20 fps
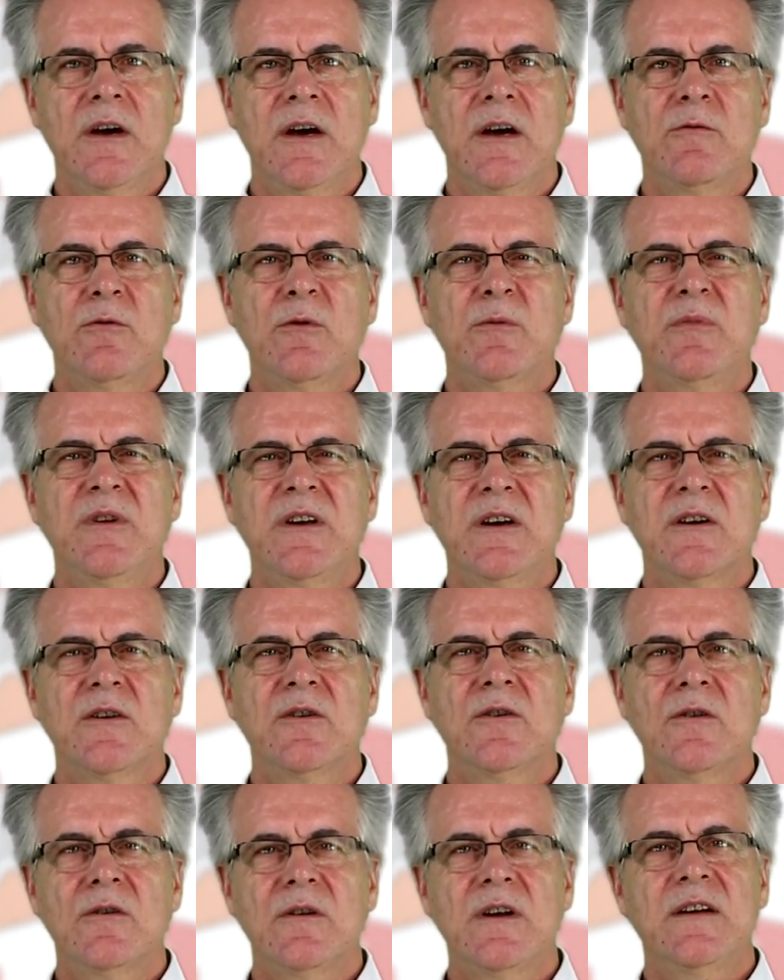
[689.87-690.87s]
it would be a
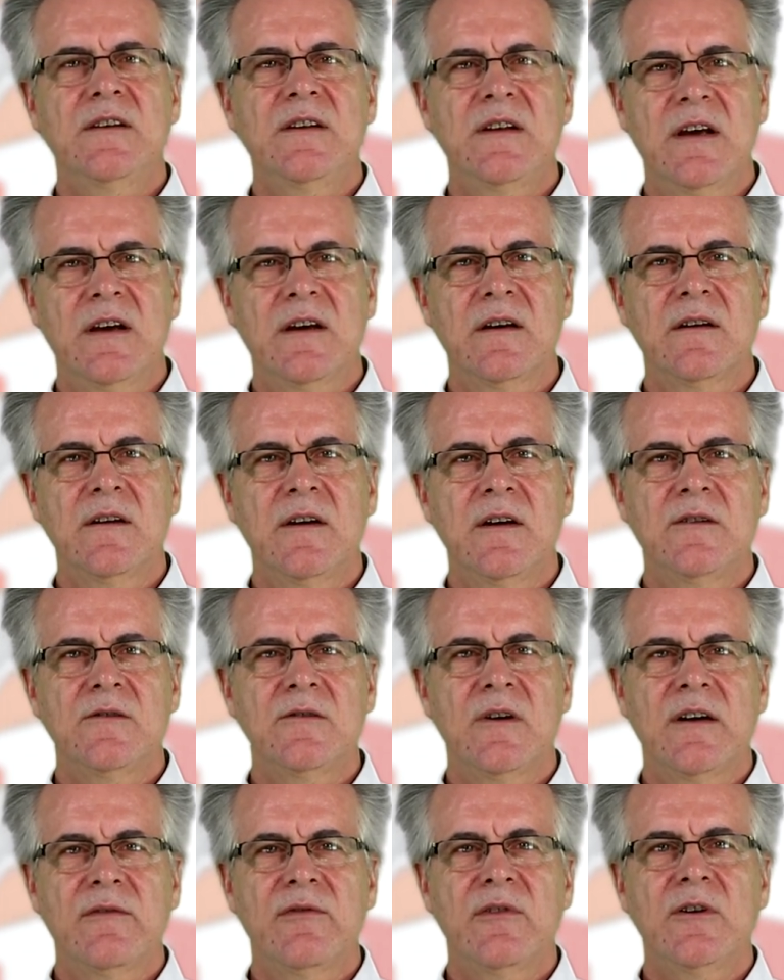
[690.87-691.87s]
good idea
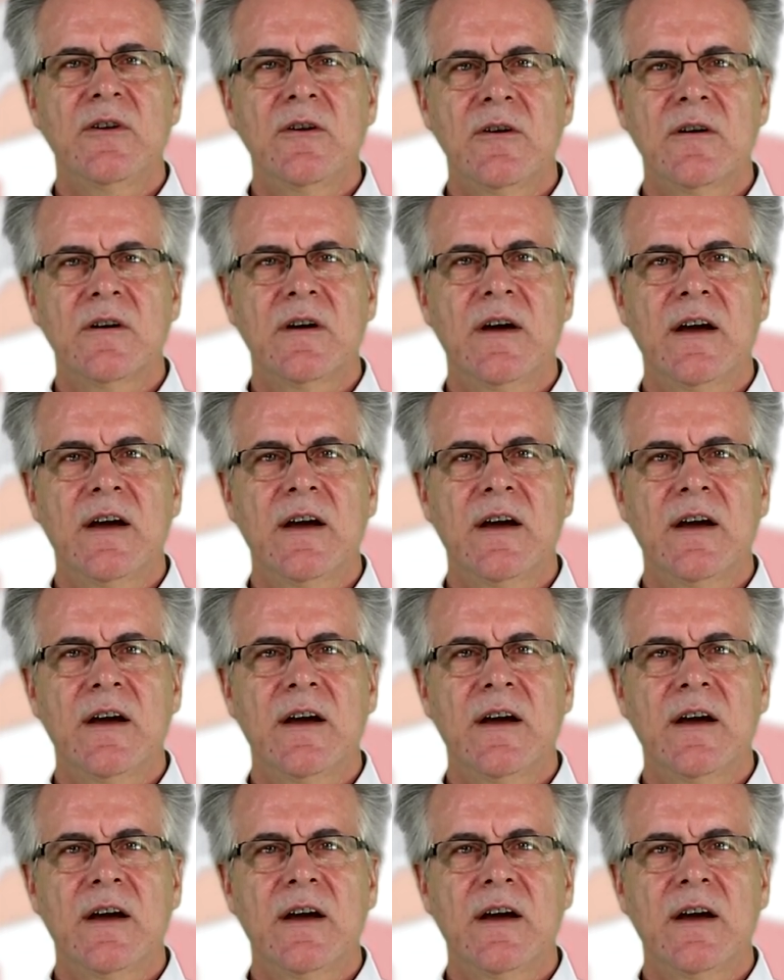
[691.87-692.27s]
to have a look